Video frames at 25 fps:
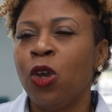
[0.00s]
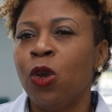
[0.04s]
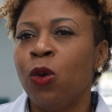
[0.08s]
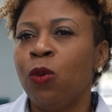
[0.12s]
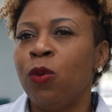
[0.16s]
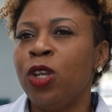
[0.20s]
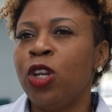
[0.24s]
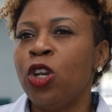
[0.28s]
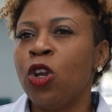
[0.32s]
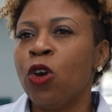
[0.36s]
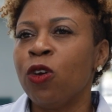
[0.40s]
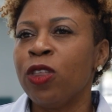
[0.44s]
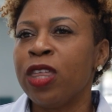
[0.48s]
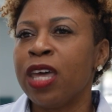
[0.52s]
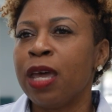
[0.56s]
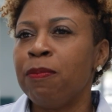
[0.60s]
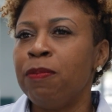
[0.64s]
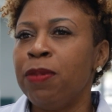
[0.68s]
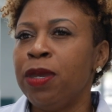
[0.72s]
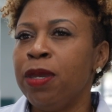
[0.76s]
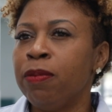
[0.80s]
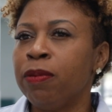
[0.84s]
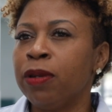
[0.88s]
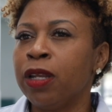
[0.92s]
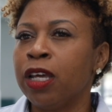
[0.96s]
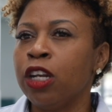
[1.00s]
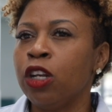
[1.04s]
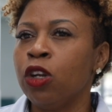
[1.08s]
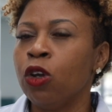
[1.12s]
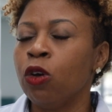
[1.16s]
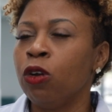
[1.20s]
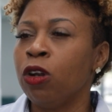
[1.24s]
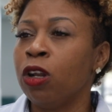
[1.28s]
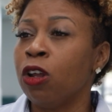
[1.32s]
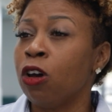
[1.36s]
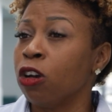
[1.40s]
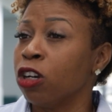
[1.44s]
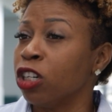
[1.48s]
We know that people are no
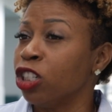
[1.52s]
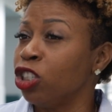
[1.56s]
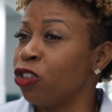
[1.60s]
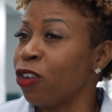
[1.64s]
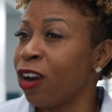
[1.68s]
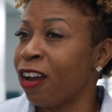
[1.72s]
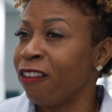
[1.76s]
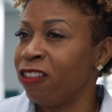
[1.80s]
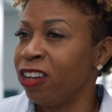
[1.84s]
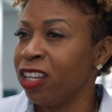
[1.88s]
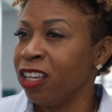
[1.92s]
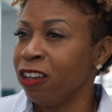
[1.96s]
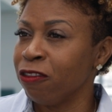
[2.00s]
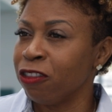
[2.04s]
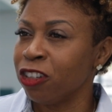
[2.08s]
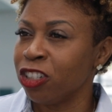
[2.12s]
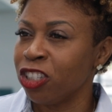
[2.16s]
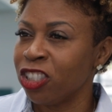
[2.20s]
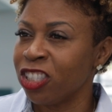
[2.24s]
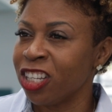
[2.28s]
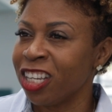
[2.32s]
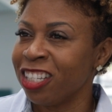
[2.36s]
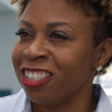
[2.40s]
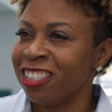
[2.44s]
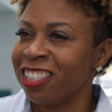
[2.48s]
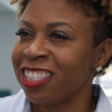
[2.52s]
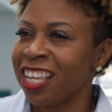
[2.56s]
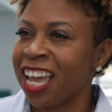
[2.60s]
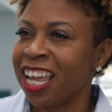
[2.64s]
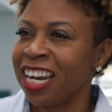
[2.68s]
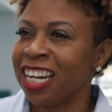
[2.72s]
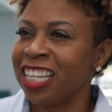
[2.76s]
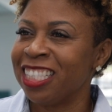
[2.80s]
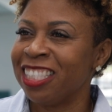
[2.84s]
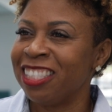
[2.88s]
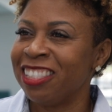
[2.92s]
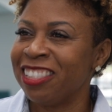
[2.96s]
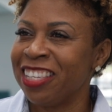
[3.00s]
longer traveling for sun, sand,
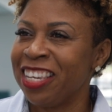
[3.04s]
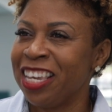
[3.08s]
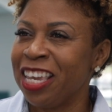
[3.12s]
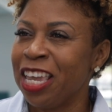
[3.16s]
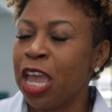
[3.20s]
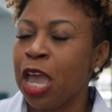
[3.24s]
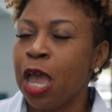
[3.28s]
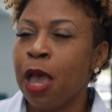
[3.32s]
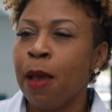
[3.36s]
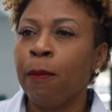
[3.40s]
and sea,